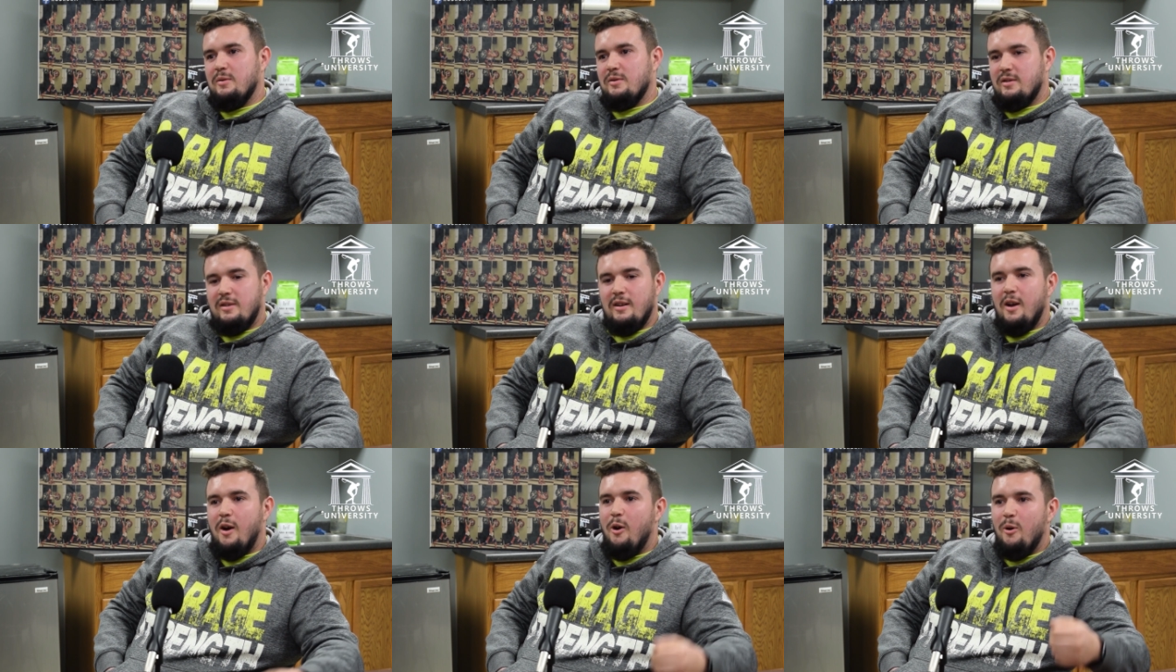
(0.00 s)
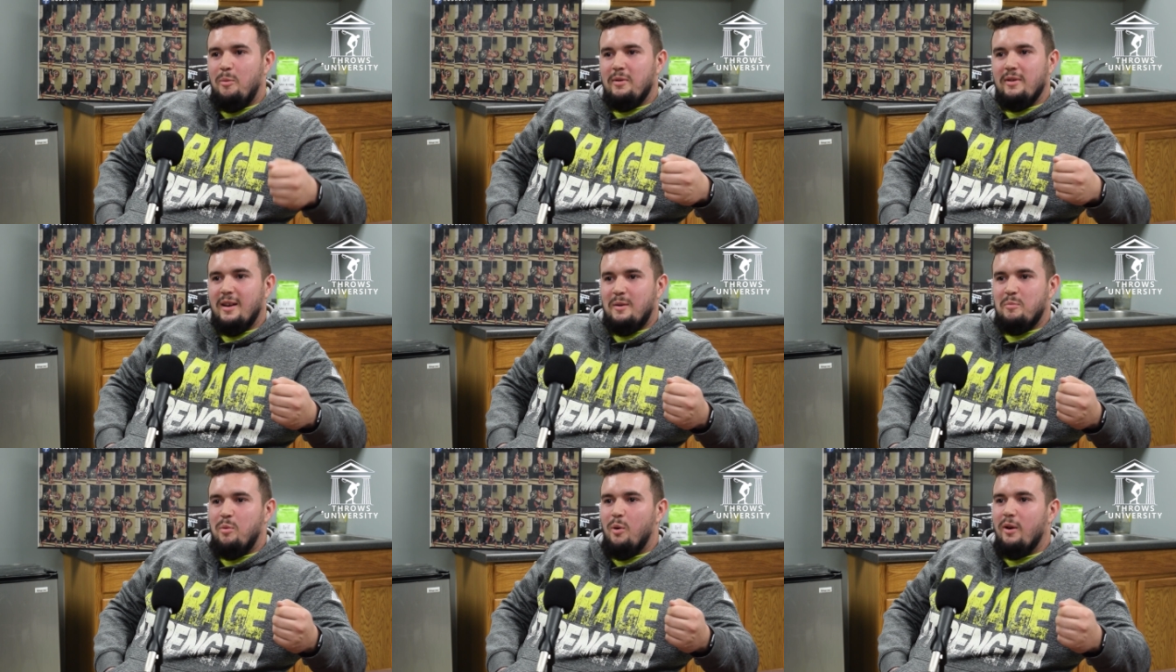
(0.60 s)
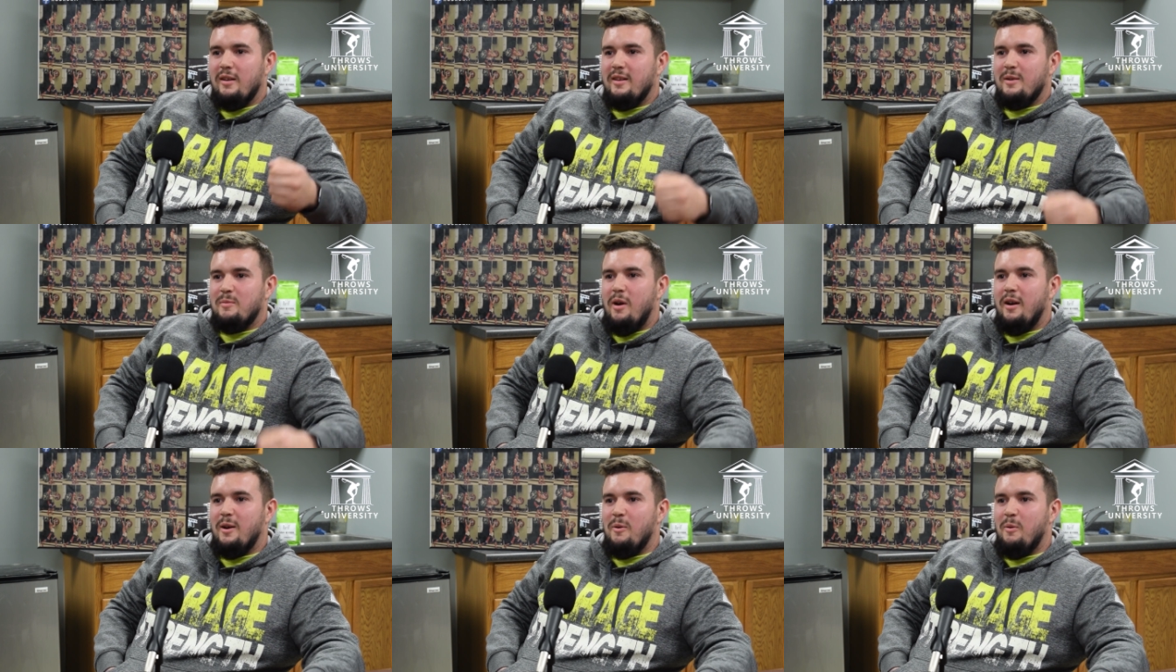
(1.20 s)
Just an open like boiling
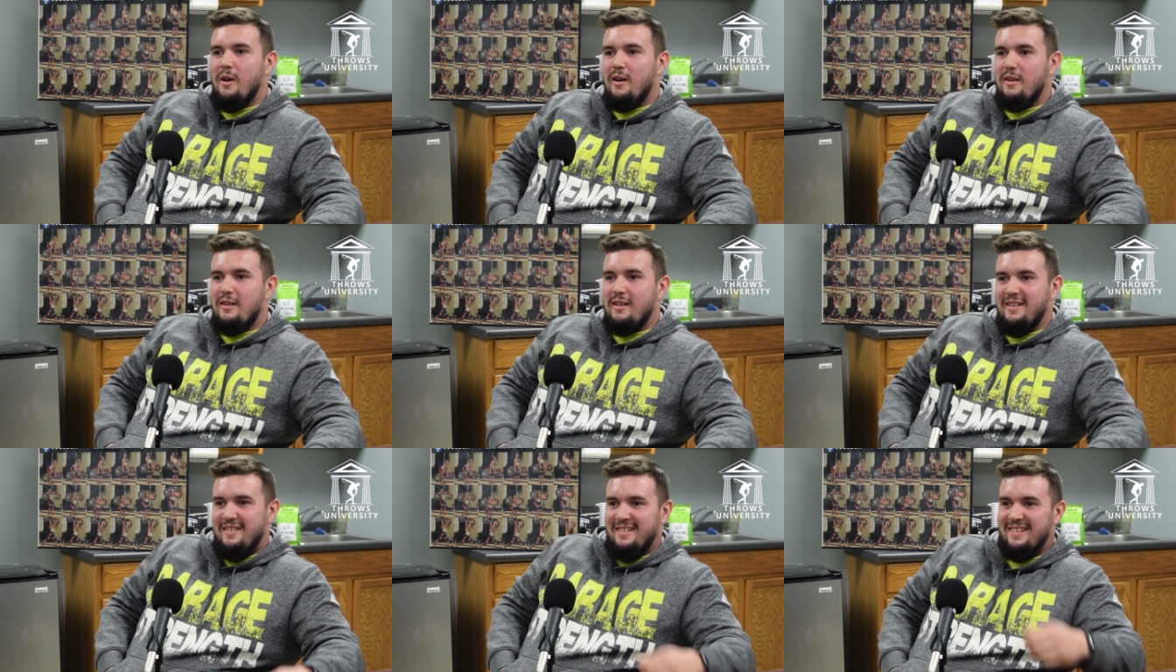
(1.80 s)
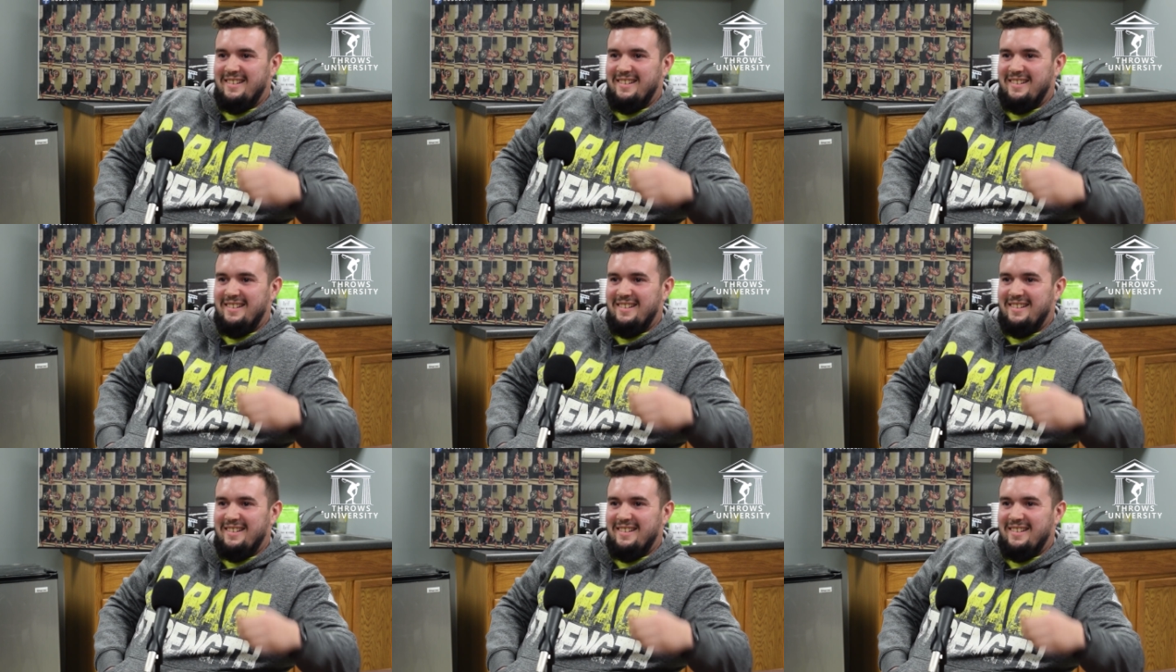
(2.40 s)
pot of water